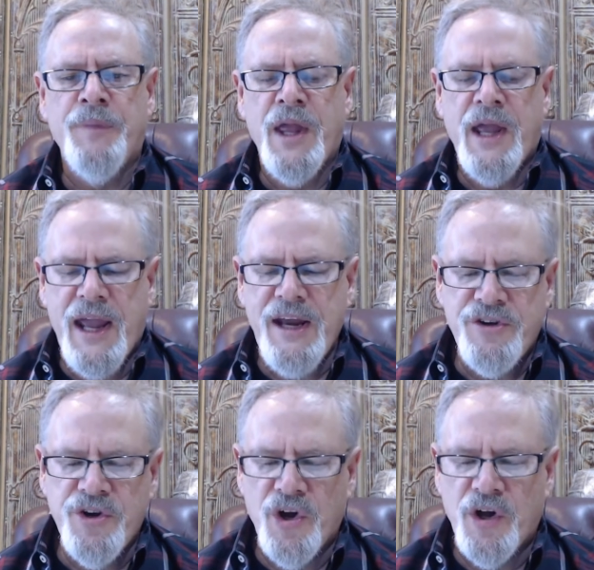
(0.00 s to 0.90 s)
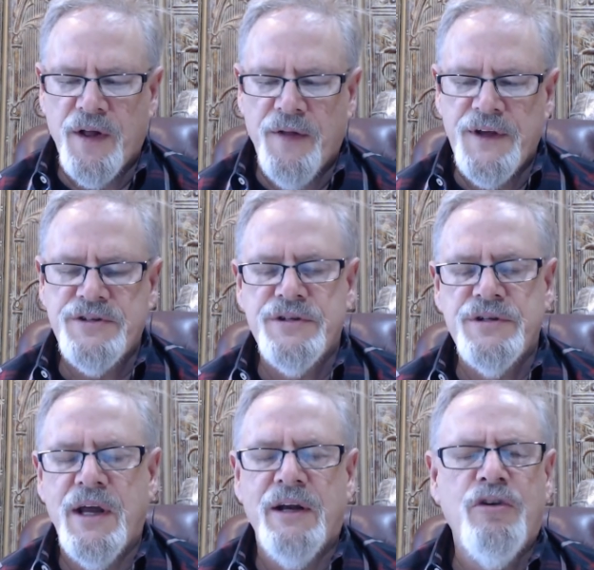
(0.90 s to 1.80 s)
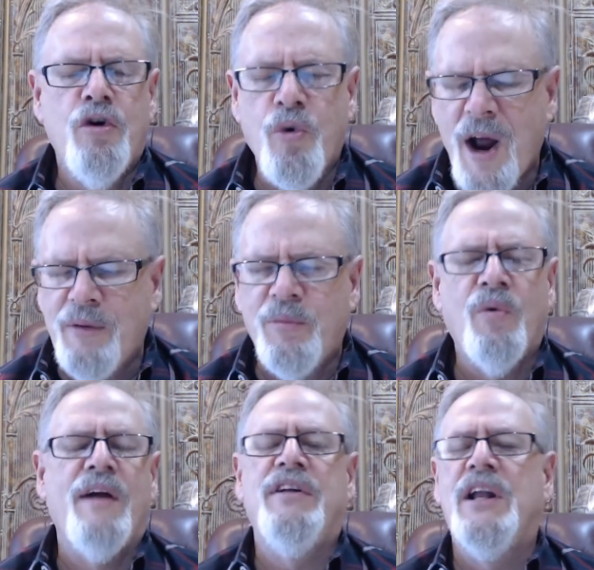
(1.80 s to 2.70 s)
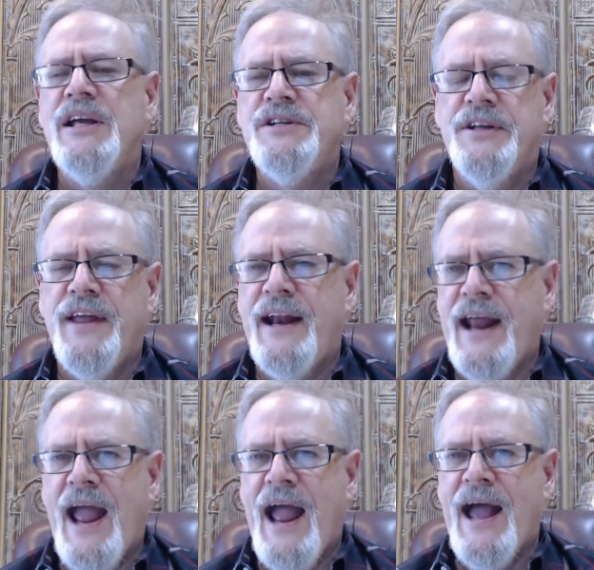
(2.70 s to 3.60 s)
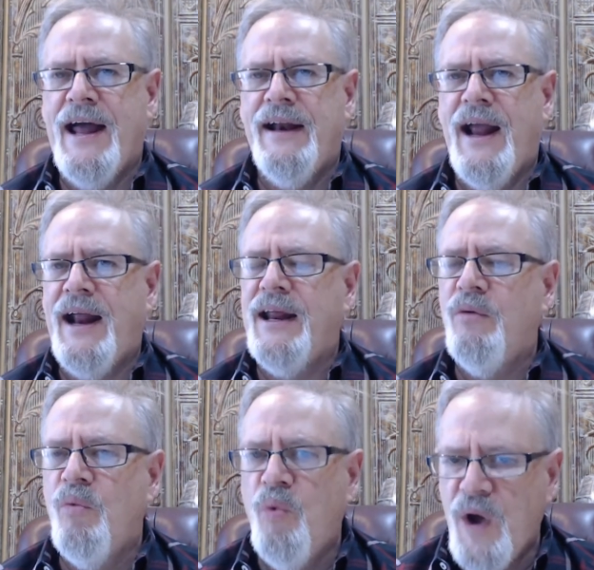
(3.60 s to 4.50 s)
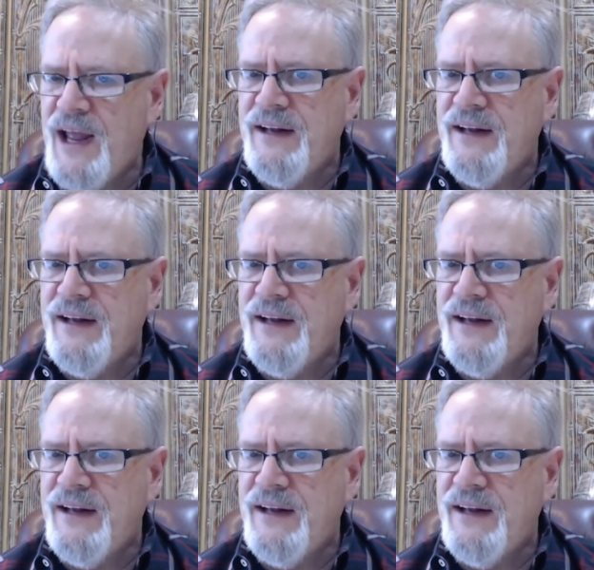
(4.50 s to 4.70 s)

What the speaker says: He took this incredible revelation that he had, and he went